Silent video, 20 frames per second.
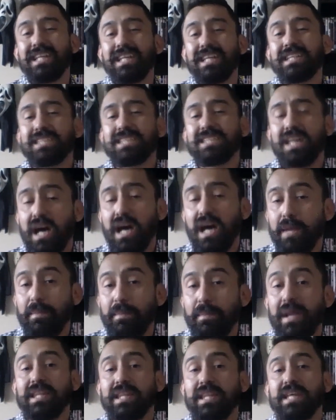time
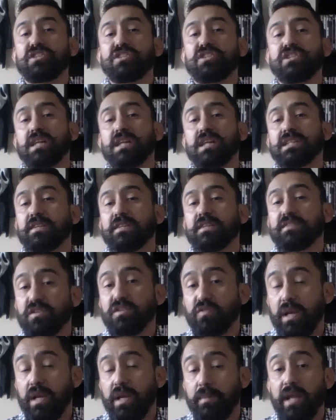and the introduction of
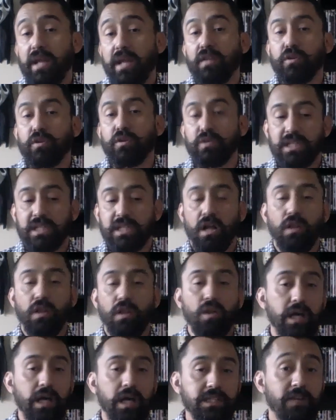Scream and losing a lot